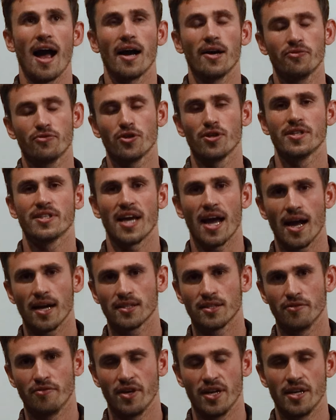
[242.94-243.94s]
after it's
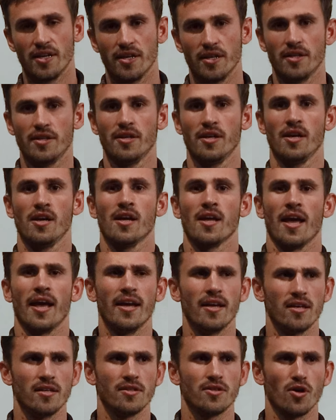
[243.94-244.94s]
activated
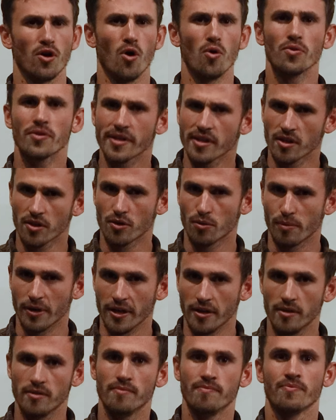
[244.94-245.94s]
and only a little
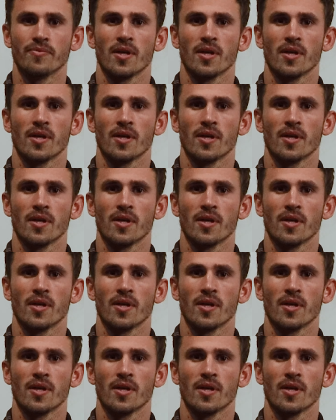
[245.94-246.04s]
bit.